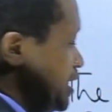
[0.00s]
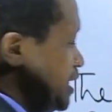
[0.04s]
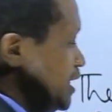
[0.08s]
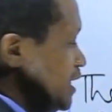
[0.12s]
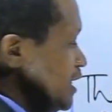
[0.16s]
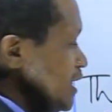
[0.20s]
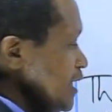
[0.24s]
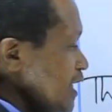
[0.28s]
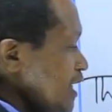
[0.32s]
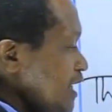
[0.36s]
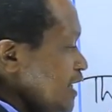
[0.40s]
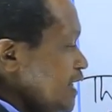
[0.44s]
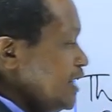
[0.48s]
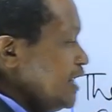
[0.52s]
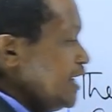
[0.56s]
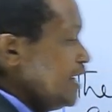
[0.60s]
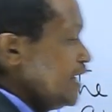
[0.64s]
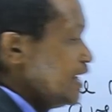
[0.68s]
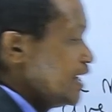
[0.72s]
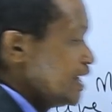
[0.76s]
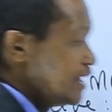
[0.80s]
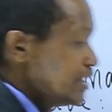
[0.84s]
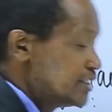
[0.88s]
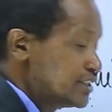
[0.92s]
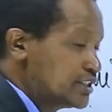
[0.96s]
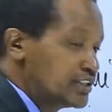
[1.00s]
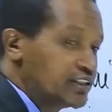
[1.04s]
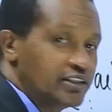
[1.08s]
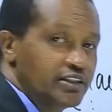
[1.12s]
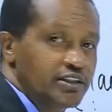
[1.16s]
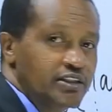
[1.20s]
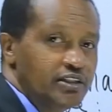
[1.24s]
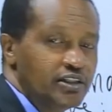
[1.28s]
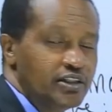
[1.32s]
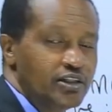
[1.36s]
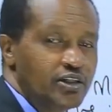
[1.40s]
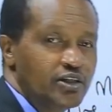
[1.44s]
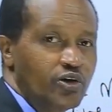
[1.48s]
lay eggs,
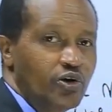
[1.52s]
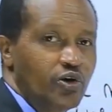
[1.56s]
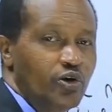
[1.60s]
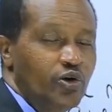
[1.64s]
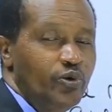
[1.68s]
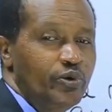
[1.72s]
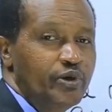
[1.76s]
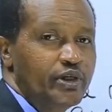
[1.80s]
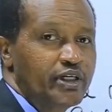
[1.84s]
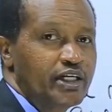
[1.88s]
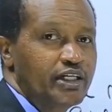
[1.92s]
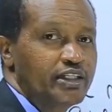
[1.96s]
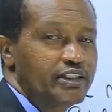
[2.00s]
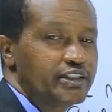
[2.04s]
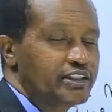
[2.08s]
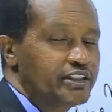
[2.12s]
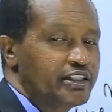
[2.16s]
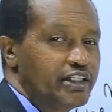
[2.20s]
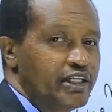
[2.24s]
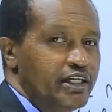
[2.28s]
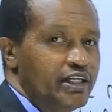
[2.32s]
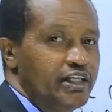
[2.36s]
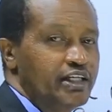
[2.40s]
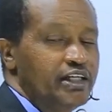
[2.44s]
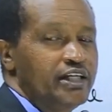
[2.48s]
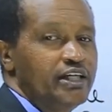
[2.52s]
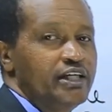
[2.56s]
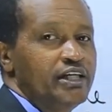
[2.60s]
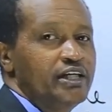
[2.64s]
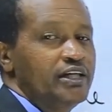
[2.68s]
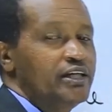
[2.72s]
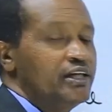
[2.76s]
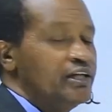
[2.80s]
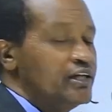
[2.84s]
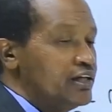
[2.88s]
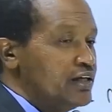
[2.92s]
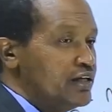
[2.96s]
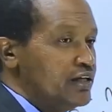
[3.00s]
or we can say,
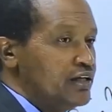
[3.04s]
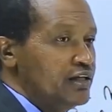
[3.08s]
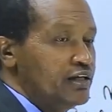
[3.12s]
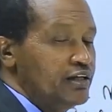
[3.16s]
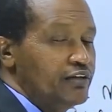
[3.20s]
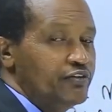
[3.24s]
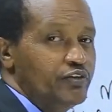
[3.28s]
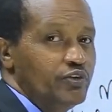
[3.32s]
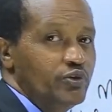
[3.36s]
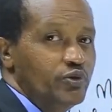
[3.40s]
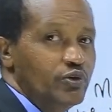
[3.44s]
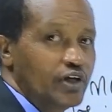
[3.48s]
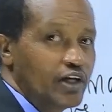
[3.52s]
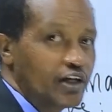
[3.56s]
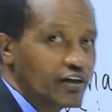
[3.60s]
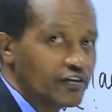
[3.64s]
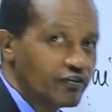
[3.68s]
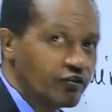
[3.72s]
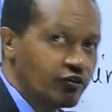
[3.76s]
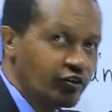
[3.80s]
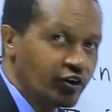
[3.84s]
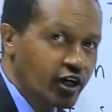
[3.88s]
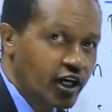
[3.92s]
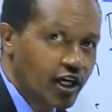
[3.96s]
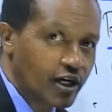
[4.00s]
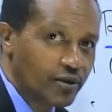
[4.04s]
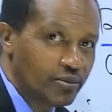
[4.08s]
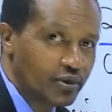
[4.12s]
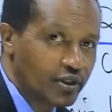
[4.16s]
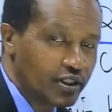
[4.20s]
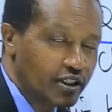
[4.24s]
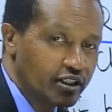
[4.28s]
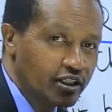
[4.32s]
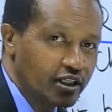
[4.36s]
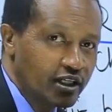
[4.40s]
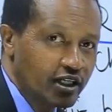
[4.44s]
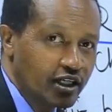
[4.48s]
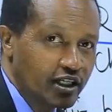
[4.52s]
if you love
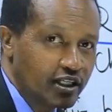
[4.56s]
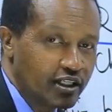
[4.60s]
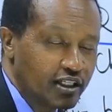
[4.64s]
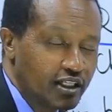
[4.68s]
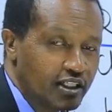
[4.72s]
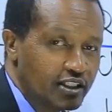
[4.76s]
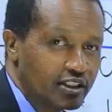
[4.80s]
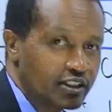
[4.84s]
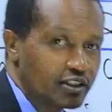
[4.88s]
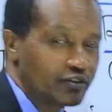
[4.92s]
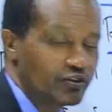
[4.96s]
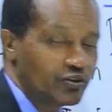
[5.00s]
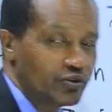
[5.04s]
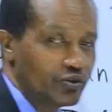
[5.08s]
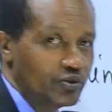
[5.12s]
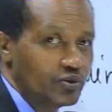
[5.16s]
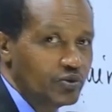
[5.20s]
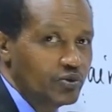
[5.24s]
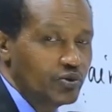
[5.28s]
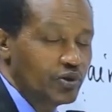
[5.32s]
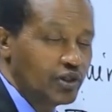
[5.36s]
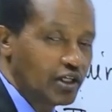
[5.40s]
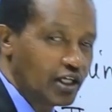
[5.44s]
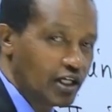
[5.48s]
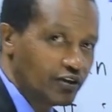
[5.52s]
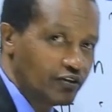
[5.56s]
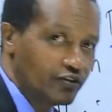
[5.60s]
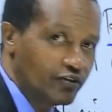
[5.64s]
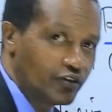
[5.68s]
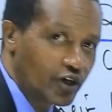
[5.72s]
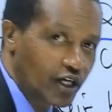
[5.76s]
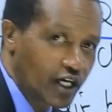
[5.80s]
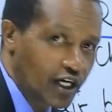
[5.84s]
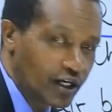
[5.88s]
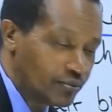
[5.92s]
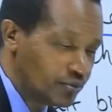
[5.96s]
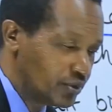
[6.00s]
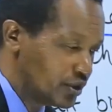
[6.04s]
vocabulary, learners, if you love
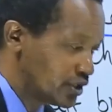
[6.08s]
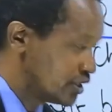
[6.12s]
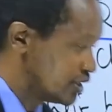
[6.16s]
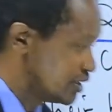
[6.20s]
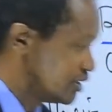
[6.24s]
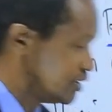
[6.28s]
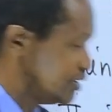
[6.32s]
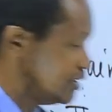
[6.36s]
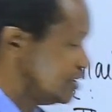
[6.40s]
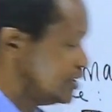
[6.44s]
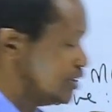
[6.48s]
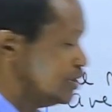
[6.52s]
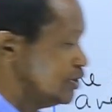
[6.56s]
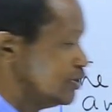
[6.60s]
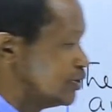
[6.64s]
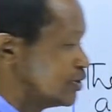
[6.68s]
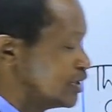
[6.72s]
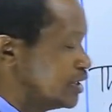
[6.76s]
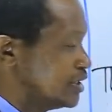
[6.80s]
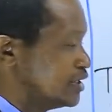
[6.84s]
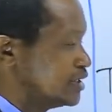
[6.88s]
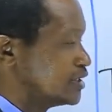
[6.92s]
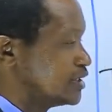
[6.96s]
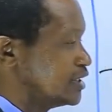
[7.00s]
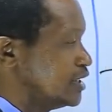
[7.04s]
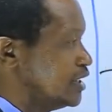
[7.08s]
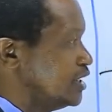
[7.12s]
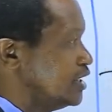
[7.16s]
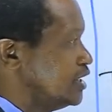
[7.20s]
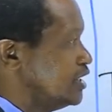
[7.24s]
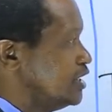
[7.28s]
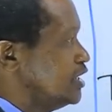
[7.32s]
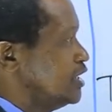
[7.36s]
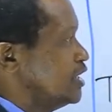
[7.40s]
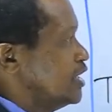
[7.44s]
vocabulary, you can say